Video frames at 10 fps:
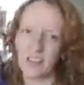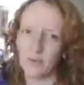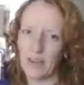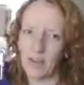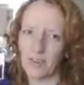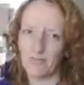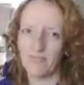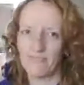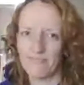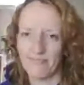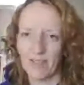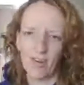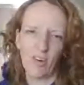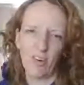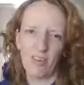now though.
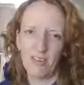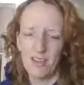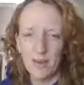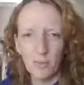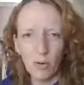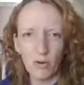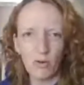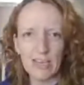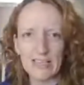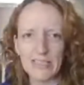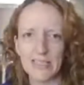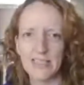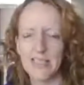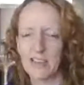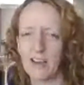Oh, poor doggies.
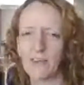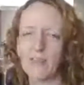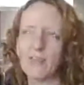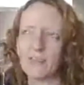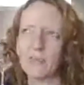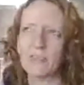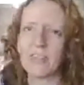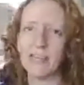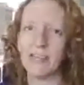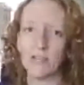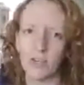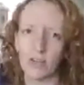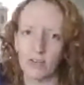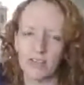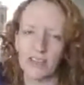So I've given her some teething gel
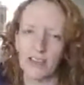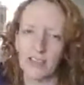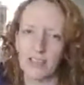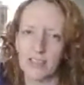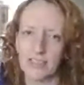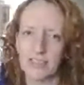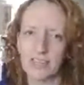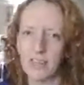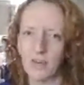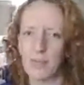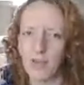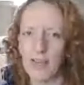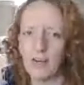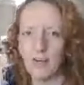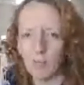just in case it is a tease that are playing her
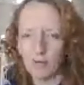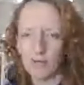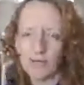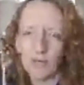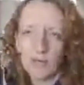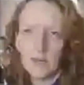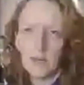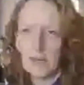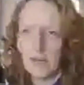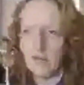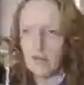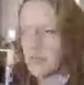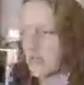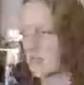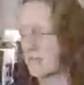up. But
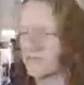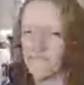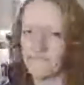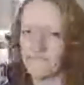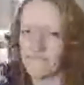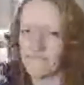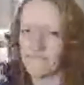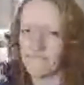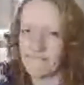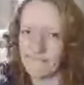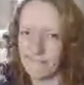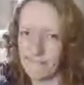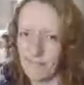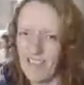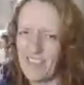I think
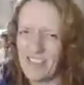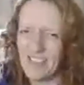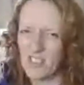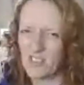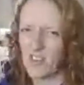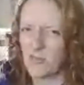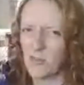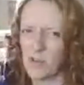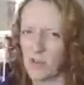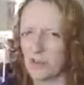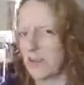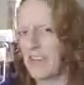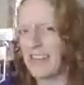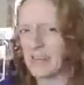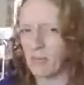she's got some lady
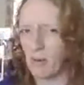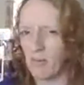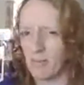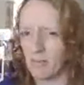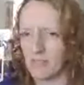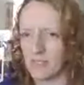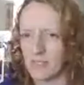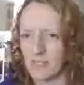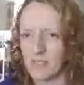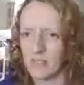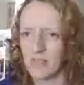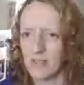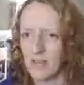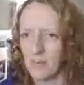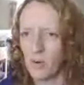problems.
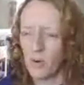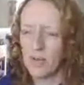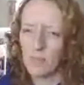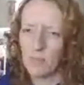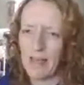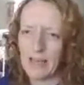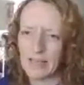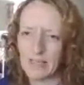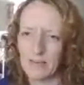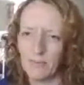Poor little bless. Poor little